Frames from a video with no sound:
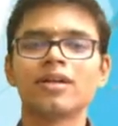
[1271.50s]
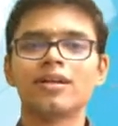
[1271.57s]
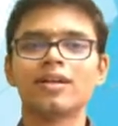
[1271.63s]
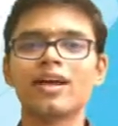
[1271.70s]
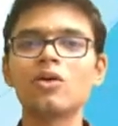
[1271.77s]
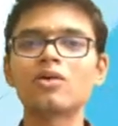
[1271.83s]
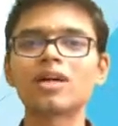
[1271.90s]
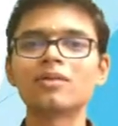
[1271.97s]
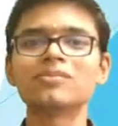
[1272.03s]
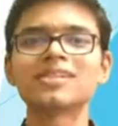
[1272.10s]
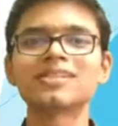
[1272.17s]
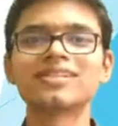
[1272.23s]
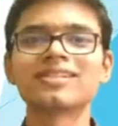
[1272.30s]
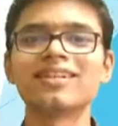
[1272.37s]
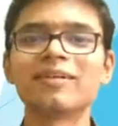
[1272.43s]
Now
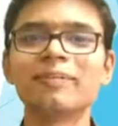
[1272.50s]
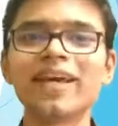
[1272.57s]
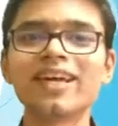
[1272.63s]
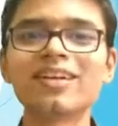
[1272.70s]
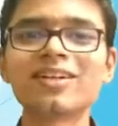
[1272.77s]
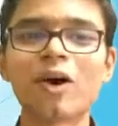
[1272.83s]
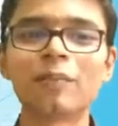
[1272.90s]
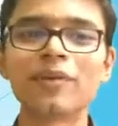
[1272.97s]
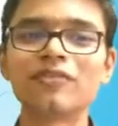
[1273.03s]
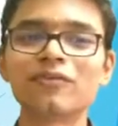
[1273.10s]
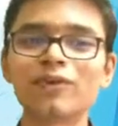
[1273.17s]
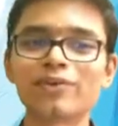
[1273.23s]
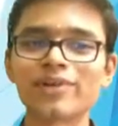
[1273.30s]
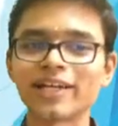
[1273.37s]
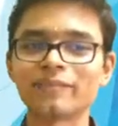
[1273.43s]
comes the main topic
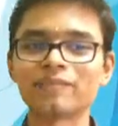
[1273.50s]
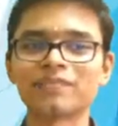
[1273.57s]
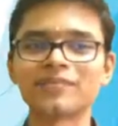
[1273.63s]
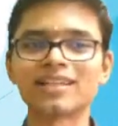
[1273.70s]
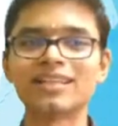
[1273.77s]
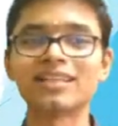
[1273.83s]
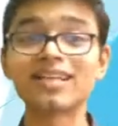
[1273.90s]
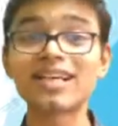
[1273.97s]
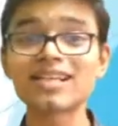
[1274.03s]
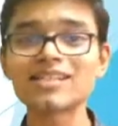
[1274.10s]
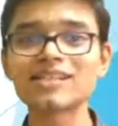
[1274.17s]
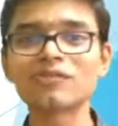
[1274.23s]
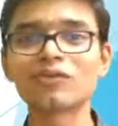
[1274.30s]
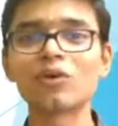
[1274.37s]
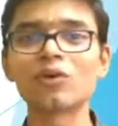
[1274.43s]
for today.
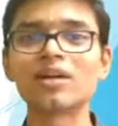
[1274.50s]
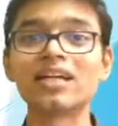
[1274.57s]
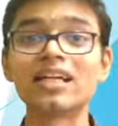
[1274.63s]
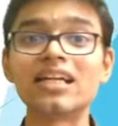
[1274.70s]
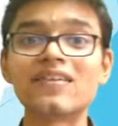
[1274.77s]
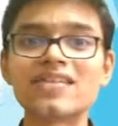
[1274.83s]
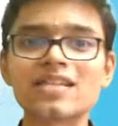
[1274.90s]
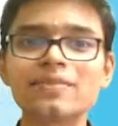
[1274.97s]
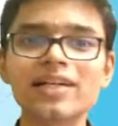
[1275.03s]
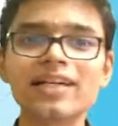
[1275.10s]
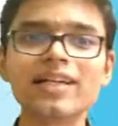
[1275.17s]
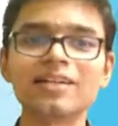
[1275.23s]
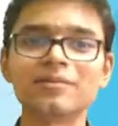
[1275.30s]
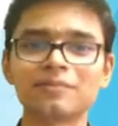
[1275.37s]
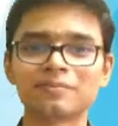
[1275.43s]
Test for
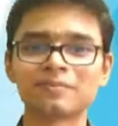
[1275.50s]
divisibility.